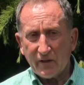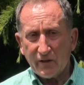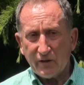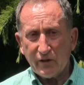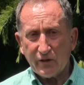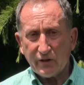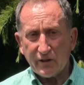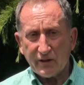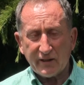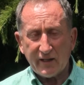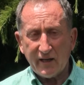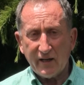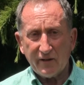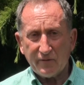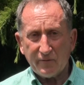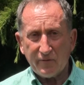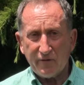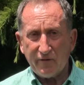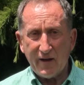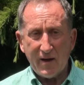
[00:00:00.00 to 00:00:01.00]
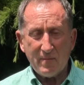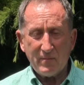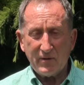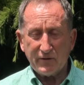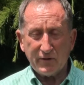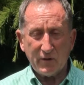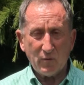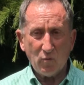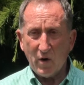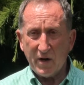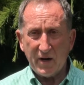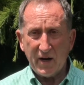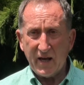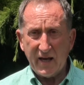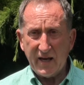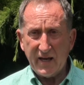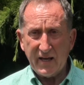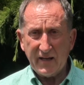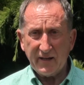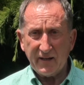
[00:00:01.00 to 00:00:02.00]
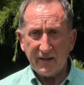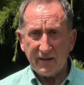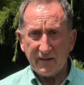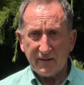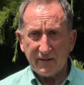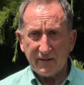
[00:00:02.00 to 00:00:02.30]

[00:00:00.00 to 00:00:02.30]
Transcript: You could count families on one hand.